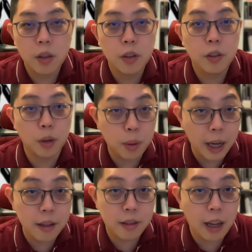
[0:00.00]
So
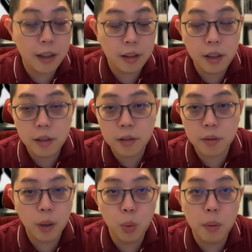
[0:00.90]
case like this,
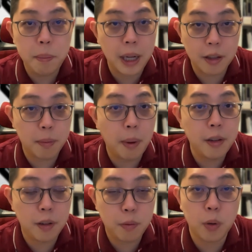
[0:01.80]
it won't be
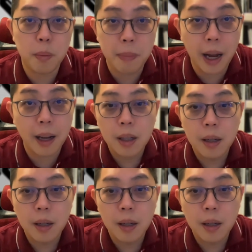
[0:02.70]
expensive to repair.